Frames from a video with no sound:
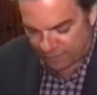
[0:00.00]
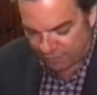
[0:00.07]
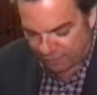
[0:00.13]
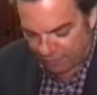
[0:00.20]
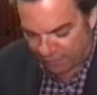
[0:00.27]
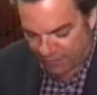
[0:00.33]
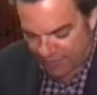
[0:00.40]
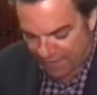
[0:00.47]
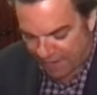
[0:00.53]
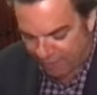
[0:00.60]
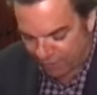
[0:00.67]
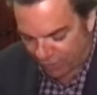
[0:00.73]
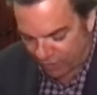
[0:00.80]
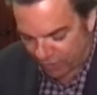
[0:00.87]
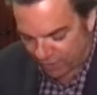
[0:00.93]
from
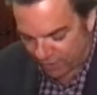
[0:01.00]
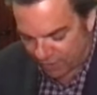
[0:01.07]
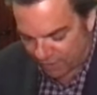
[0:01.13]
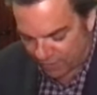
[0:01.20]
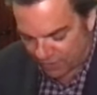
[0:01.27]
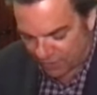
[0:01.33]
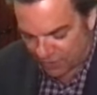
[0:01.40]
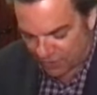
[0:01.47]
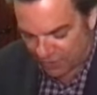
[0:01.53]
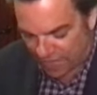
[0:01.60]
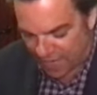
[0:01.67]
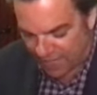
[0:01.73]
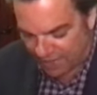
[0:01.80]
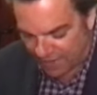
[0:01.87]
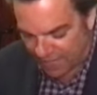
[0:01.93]
Denver, good to see.
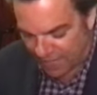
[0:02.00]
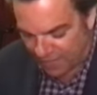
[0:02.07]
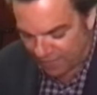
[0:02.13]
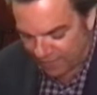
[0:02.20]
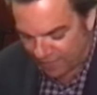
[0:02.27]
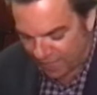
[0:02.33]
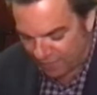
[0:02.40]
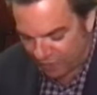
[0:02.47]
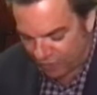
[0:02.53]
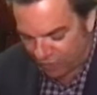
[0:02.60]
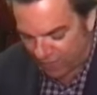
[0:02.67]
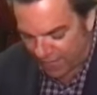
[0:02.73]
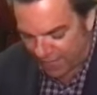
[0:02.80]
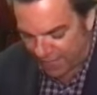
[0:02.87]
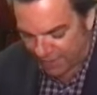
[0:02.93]
Hey, David
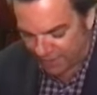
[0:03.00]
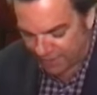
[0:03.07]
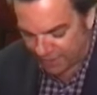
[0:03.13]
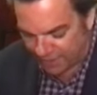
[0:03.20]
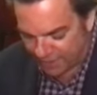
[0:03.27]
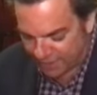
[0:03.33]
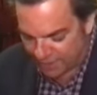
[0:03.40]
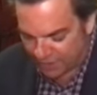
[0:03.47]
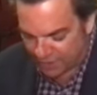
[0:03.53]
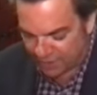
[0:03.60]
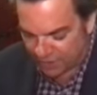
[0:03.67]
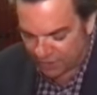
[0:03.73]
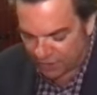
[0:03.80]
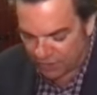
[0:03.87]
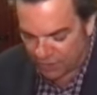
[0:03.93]
Grand,
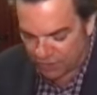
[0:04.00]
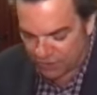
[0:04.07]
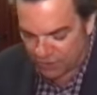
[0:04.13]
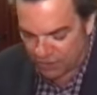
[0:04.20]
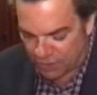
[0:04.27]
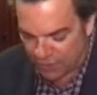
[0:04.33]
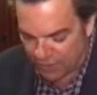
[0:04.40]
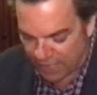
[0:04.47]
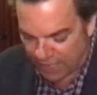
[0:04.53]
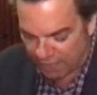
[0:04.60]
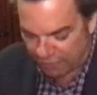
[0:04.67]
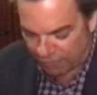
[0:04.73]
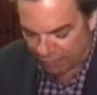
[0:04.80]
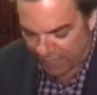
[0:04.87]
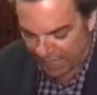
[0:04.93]
Good to see you again
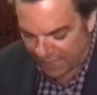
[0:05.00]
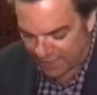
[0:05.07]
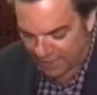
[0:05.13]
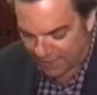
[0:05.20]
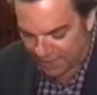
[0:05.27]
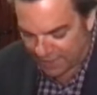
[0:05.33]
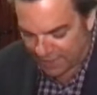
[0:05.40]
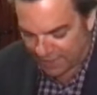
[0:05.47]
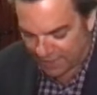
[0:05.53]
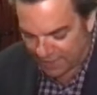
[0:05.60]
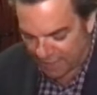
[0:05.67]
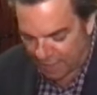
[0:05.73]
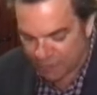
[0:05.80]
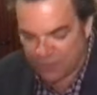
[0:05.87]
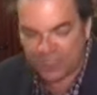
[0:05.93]
from Haines City.
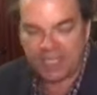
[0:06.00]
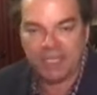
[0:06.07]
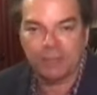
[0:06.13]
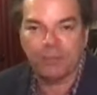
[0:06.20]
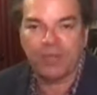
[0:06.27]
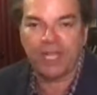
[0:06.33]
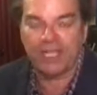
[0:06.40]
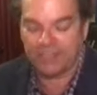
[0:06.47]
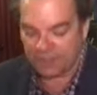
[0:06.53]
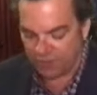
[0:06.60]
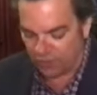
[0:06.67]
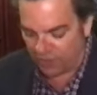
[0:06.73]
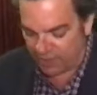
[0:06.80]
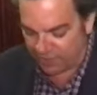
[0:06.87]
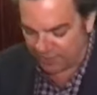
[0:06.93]
Come see the place,
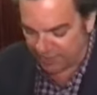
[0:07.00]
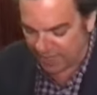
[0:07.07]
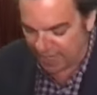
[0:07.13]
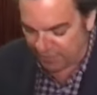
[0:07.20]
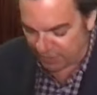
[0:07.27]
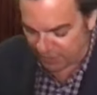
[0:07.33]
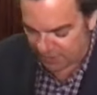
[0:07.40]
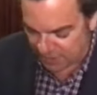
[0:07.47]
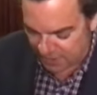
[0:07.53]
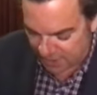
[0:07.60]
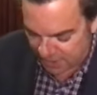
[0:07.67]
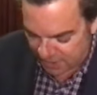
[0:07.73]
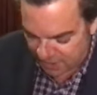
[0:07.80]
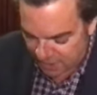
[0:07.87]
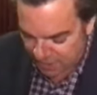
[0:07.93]
David.
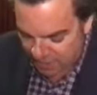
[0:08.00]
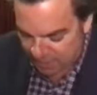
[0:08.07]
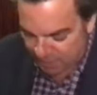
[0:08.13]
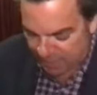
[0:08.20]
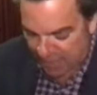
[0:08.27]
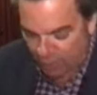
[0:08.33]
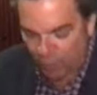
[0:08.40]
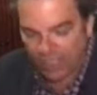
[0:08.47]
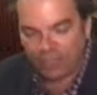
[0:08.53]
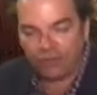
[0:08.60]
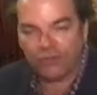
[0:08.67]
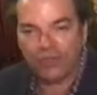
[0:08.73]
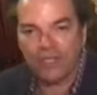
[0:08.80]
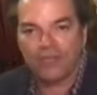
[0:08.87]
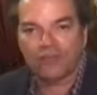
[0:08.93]
Man, where do you
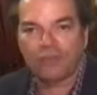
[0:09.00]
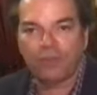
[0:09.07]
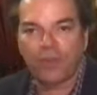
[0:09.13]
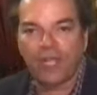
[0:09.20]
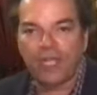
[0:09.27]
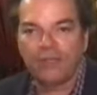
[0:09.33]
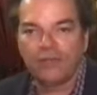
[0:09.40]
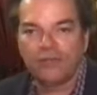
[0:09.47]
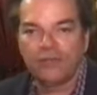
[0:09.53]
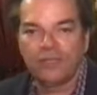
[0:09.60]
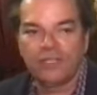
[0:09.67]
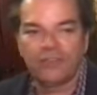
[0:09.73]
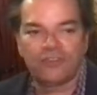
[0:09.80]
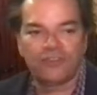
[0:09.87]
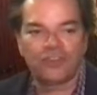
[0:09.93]
see this place?
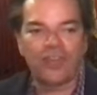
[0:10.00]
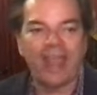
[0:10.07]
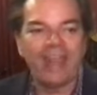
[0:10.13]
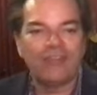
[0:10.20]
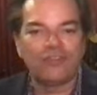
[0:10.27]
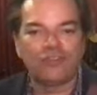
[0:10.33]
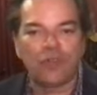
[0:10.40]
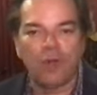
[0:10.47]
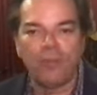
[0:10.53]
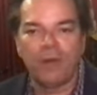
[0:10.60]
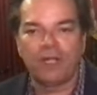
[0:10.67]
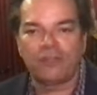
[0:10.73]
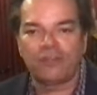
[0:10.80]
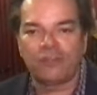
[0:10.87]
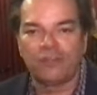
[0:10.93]
It's changed so
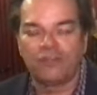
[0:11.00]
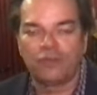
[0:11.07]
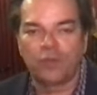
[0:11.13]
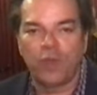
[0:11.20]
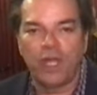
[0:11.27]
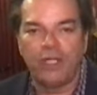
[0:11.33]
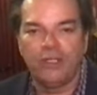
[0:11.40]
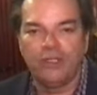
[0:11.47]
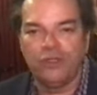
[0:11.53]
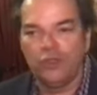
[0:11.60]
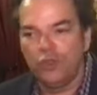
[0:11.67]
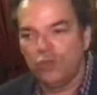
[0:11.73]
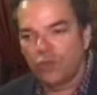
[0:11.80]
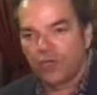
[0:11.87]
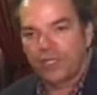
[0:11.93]
much since when
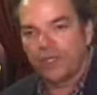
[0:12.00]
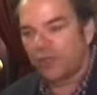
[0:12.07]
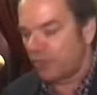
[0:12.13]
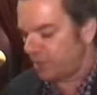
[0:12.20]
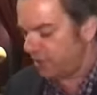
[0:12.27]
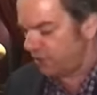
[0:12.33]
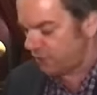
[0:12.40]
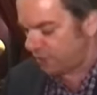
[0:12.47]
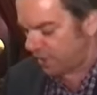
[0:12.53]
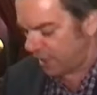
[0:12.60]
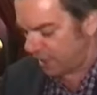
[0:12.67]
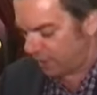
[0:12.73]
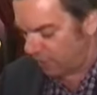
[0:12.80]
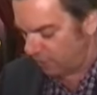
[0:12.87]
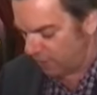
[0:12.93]
you were here years
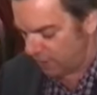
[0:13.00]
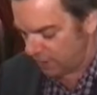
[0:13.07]
ago.